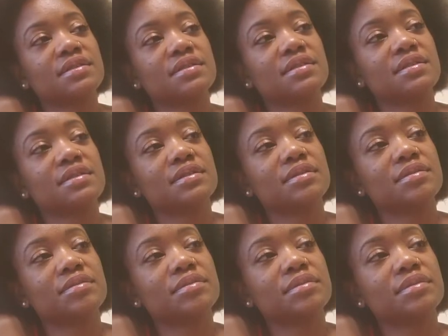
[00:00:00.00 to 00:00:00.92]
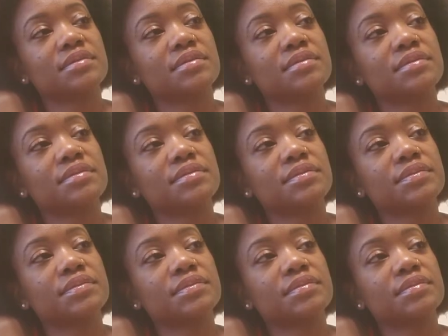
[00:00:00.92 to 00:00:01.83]

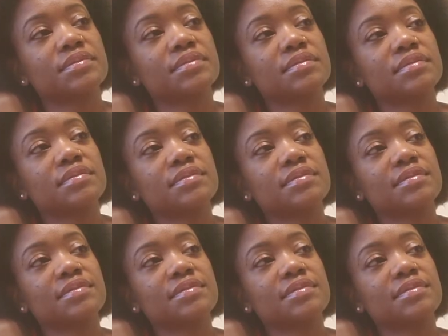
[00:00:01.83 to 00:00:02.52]
No one is speaking in this clip.